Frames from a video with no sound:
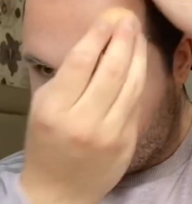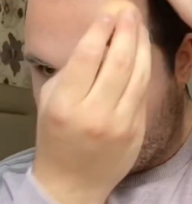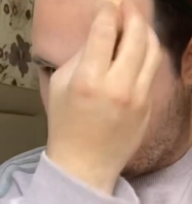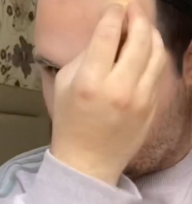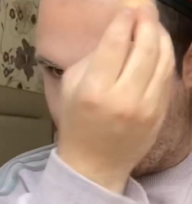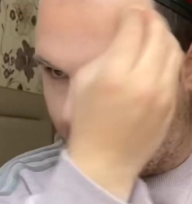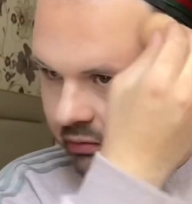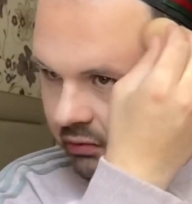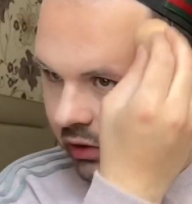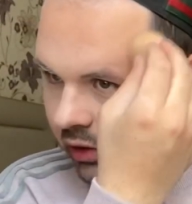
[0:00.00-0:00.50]

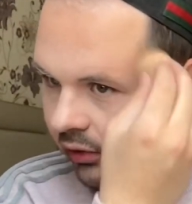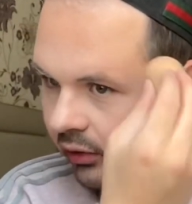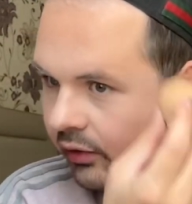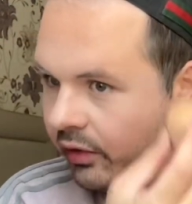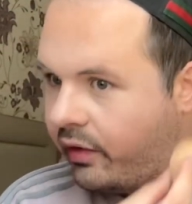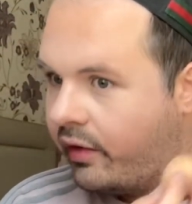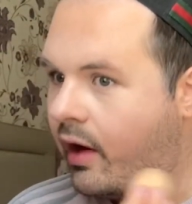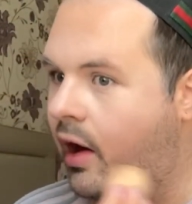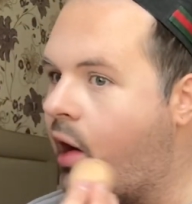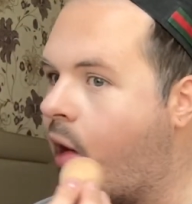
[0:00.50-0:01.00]
applied
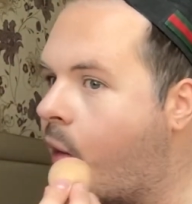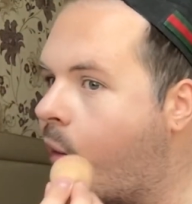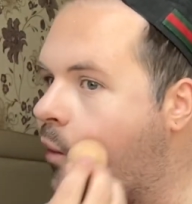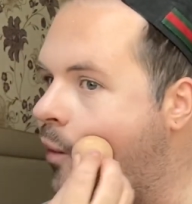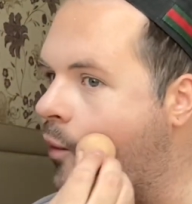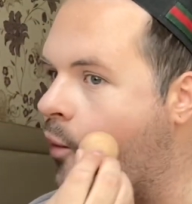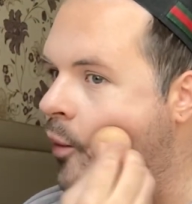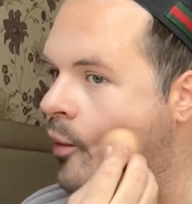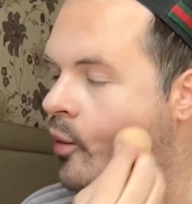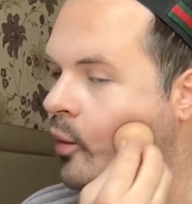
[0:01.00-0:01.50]
that
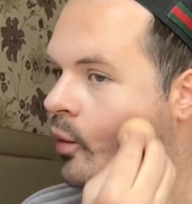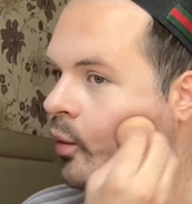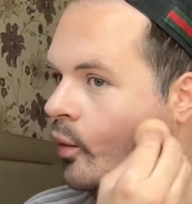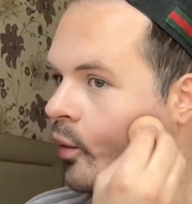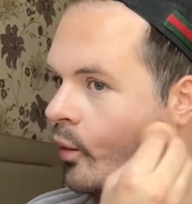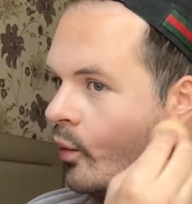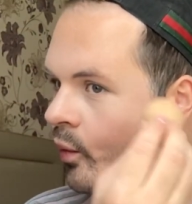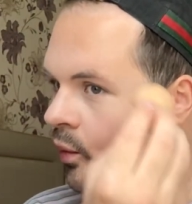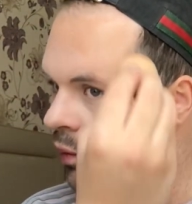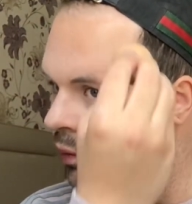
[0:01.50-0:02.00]

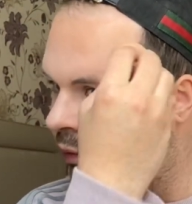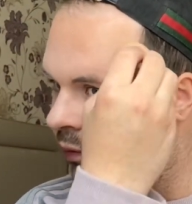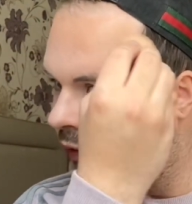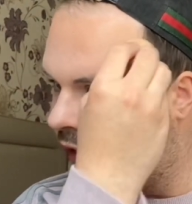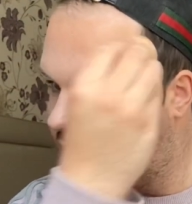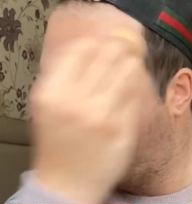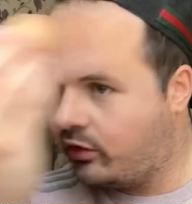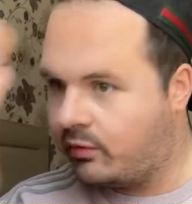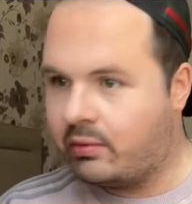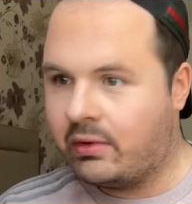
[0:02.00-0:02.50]
and
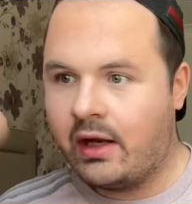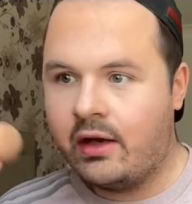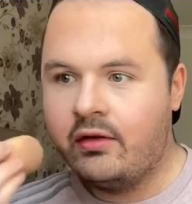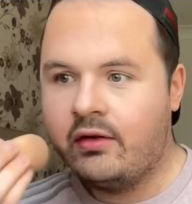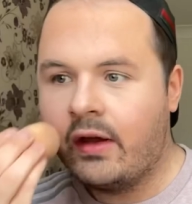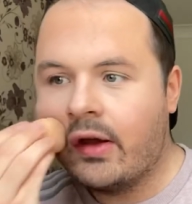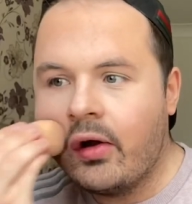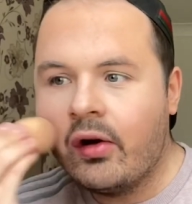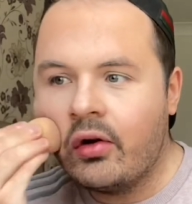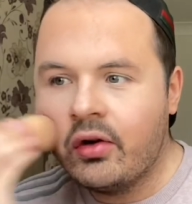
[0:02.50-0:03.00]
just blend
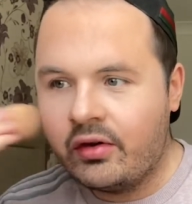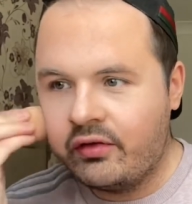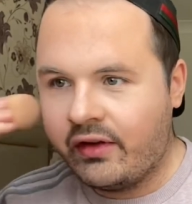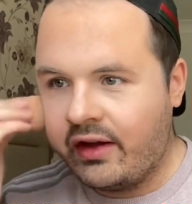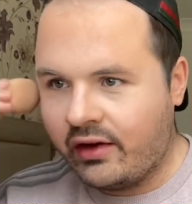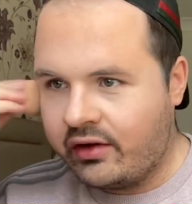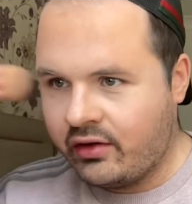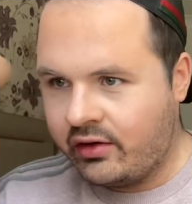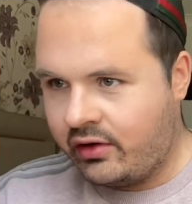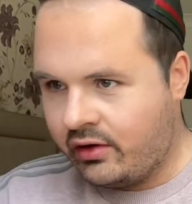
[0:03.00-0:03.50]
it kind of
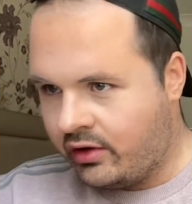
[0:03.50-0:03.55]
in.